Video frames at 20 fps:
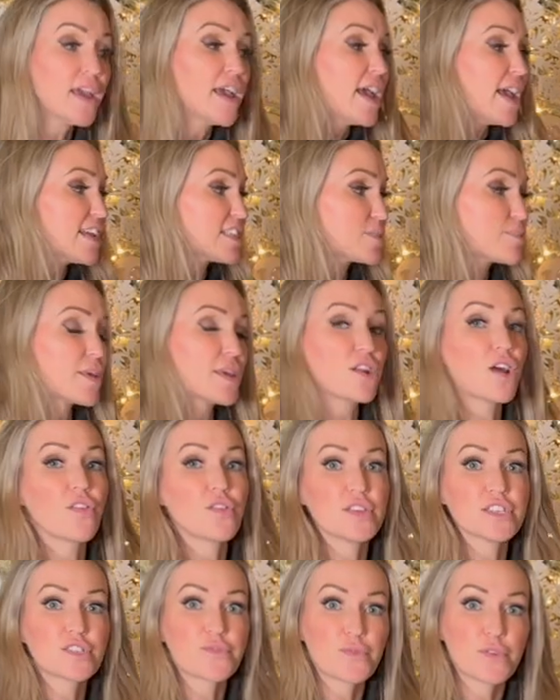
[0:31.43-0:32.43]
has been on
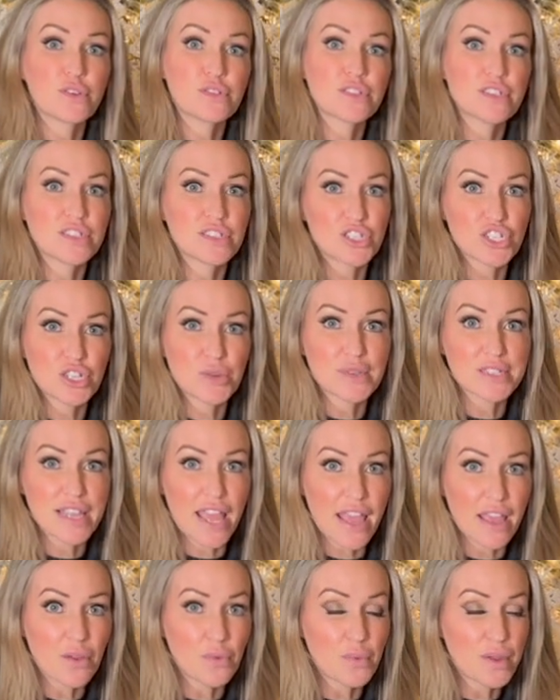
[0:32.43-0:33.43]
this food since she was
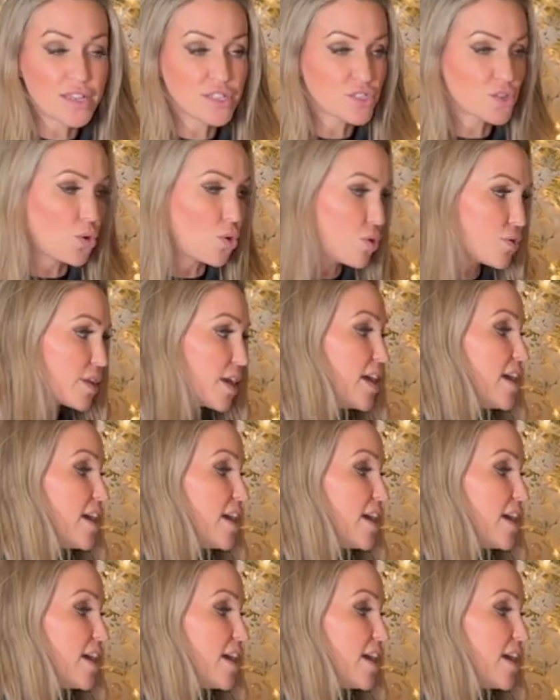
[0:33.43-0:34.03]
eight weeks old.